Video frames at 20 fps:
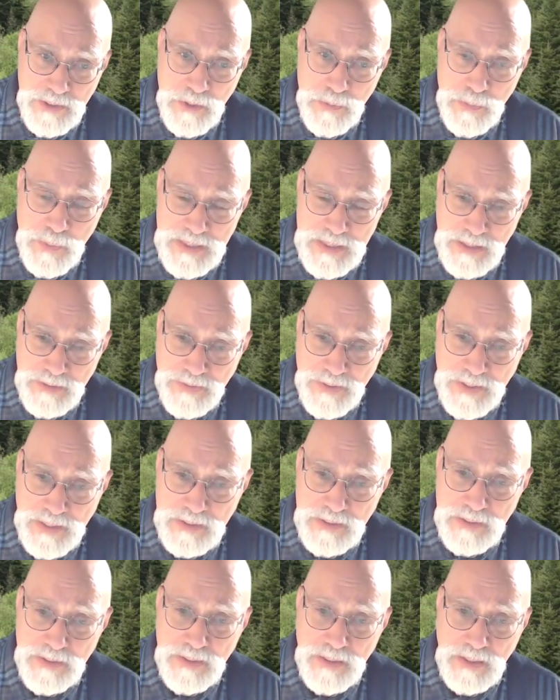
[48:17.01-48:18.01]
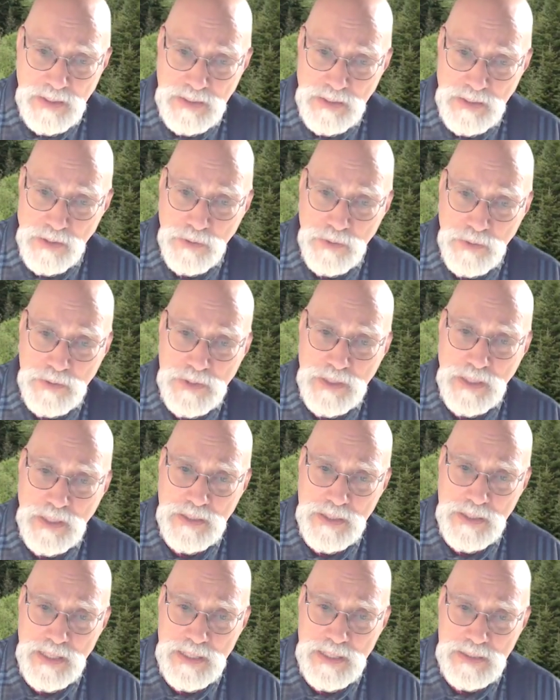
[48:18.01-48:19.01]
The specifics include
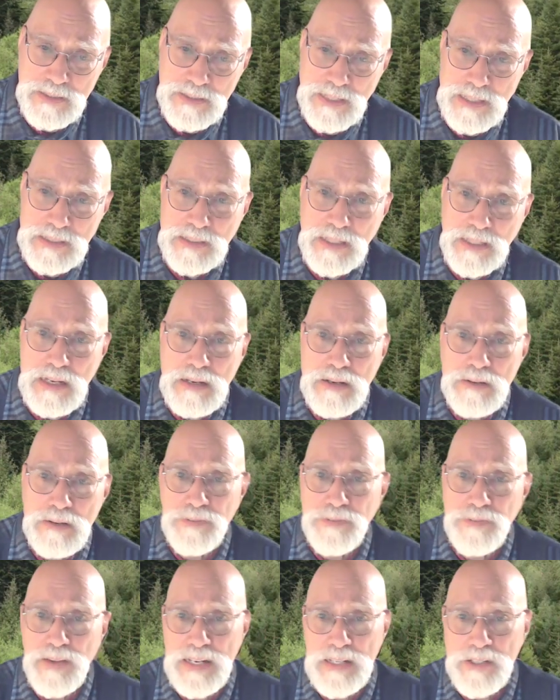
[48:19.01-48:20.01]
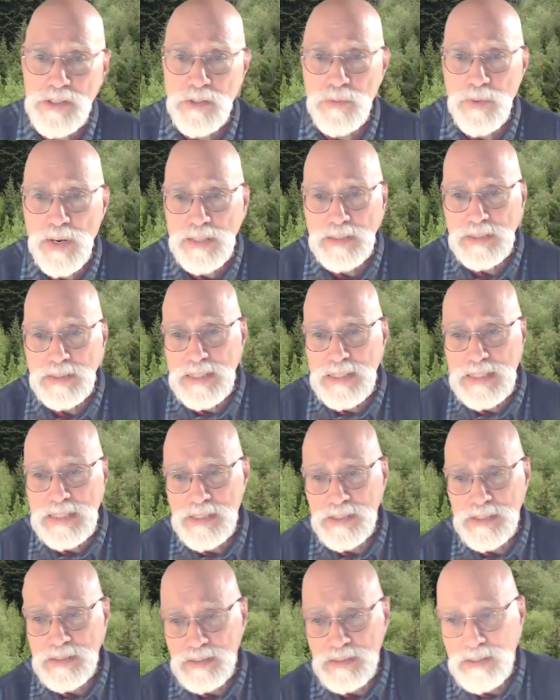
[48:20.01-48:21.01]
such things as facial
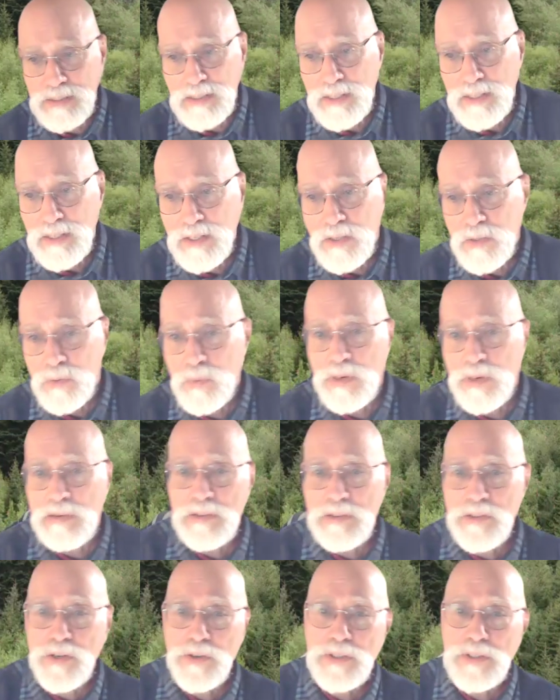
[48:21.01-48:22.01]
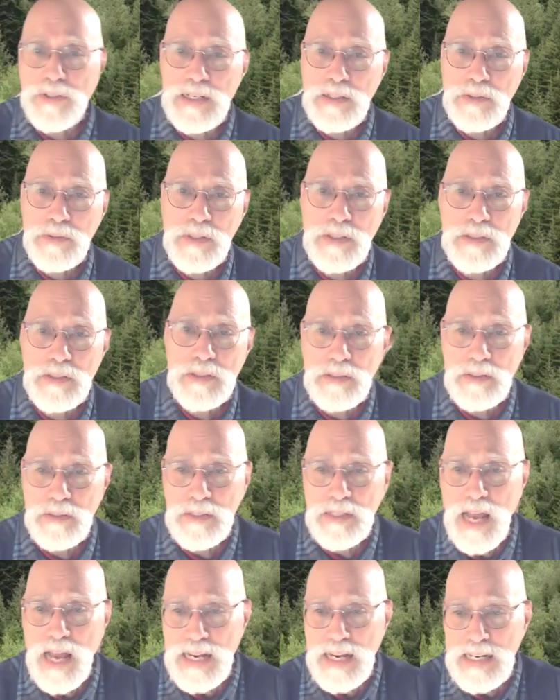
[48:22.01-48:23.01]
recognition, where it turned out that
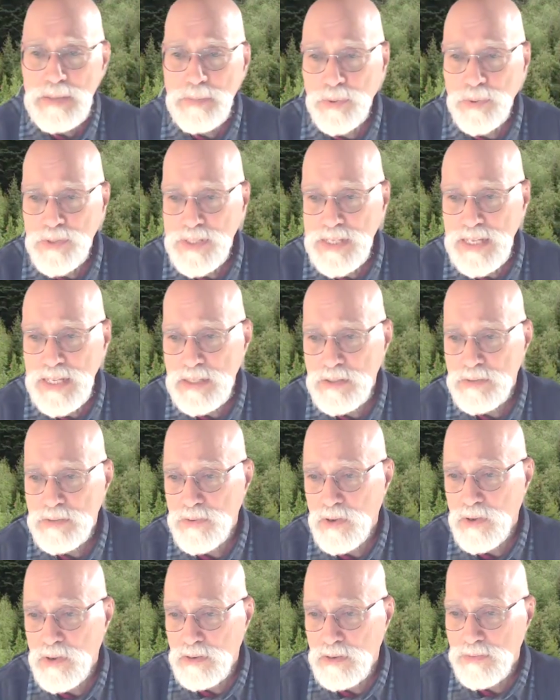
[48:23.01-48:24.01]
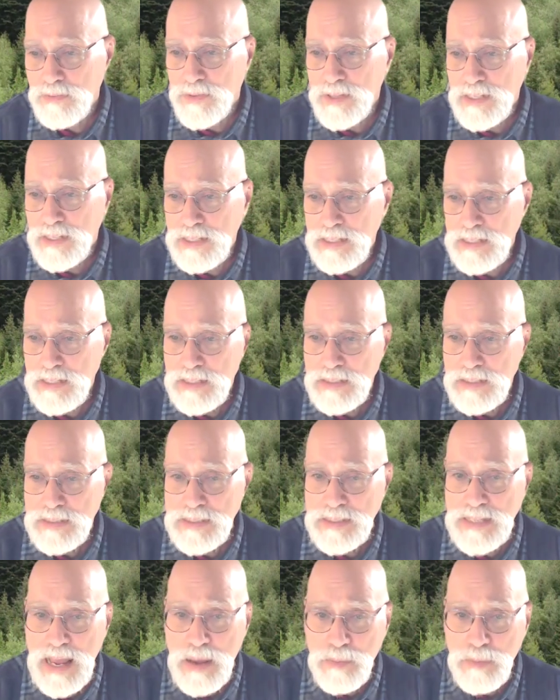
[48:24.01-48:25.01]
90% of all of the
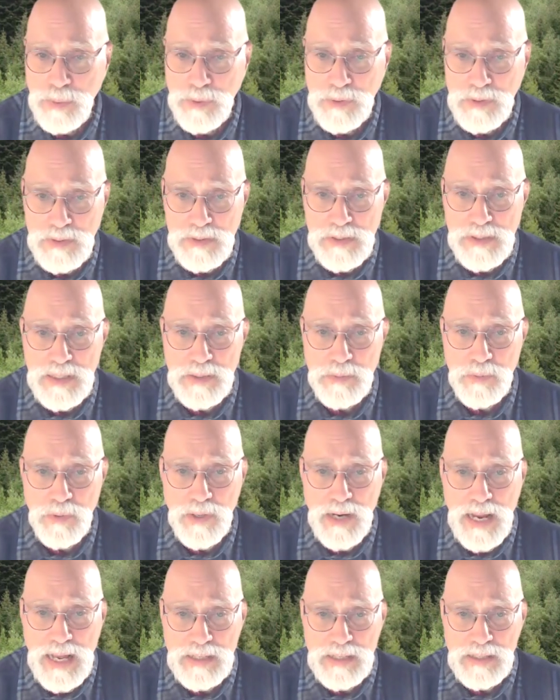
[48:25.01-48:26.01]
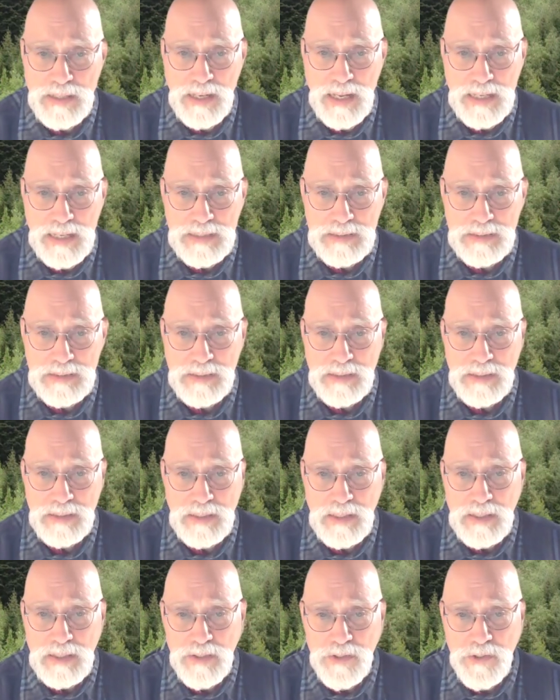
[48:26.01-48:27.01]
samples that were analyzed
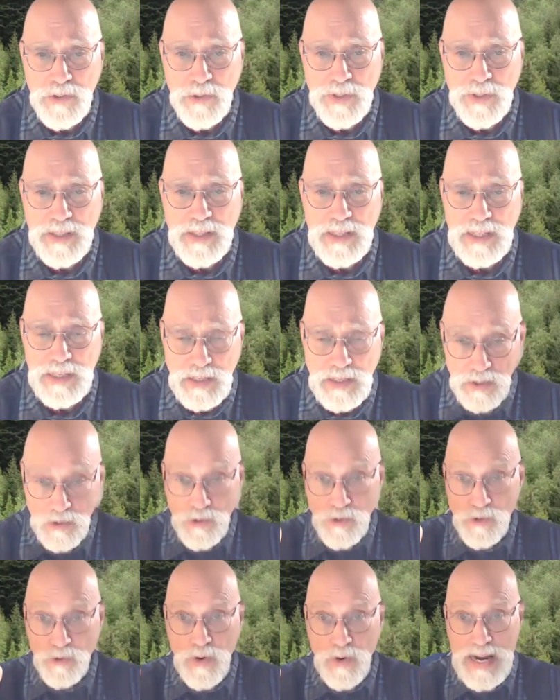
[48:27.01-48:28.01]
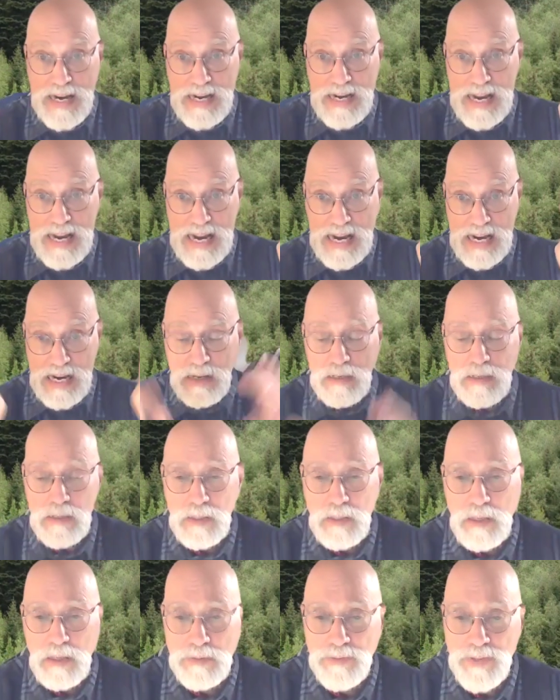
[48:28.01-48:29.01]
during the training
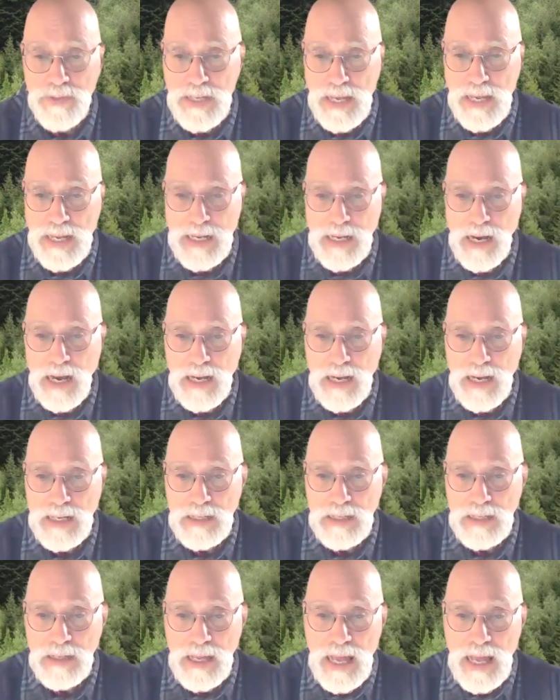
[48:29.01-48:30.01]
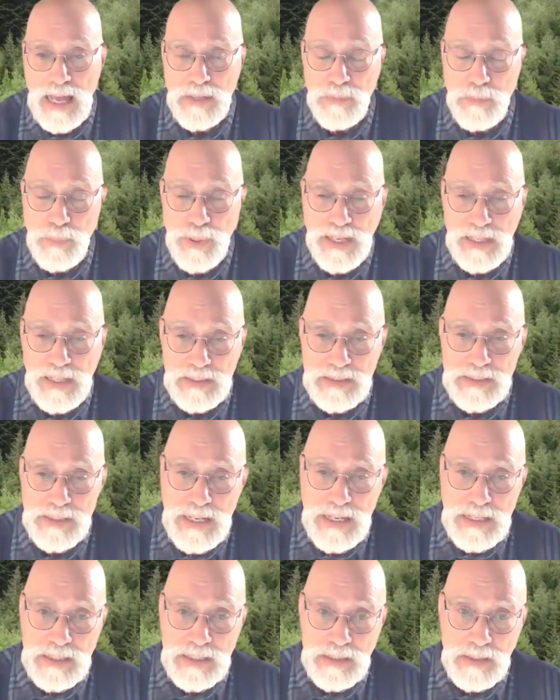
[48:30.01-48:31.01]
of the AI had pink
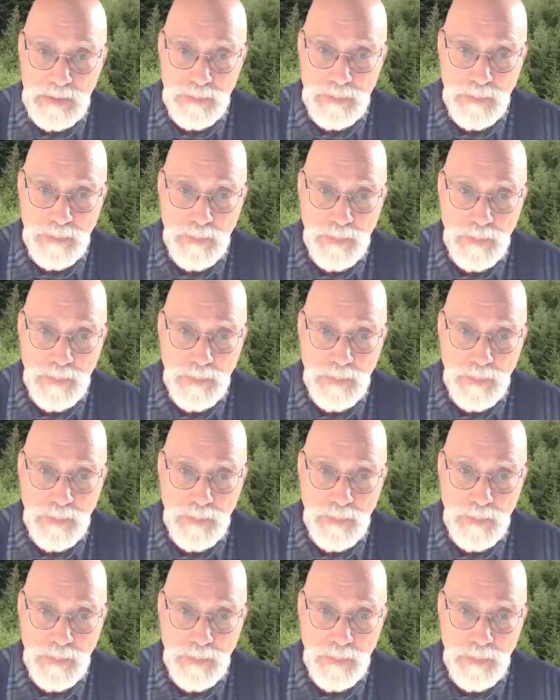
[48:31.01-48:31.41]
skin.